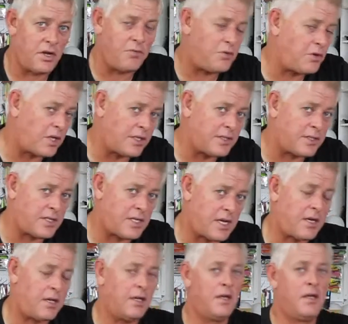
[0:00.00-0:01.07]
if you get
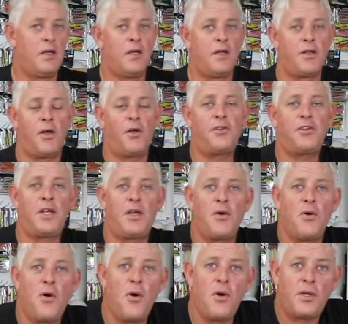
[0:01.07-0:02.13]
stuck, the whole thing,
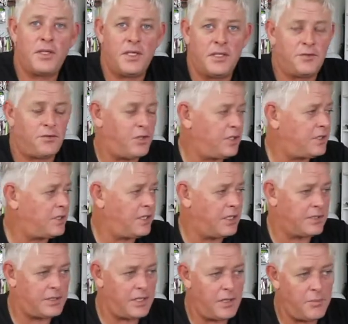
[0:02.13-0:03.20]
you hook this fish,
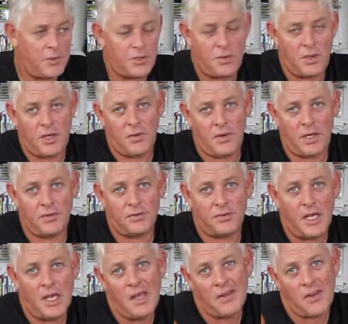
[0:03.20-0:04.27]
it's in between
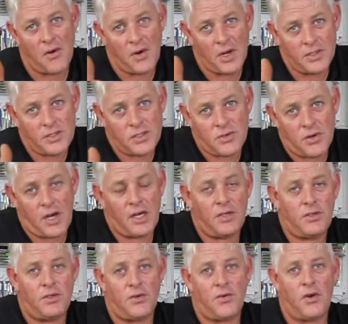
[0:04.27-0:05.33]
reefs, they run straight
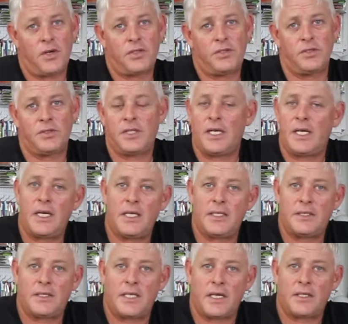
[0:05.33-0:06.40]
into the rocks, your sinker
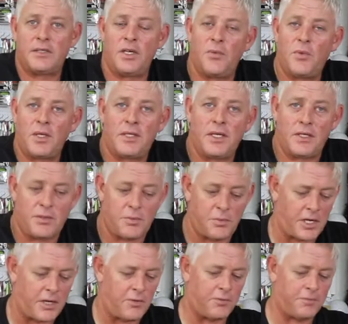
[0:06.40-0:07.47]
gets stuck, so you want that to
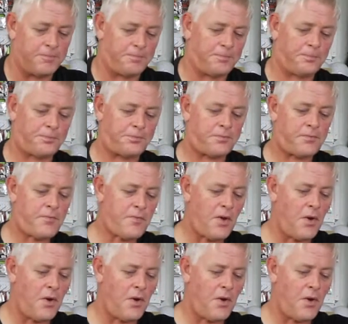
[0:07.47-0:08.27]
break off.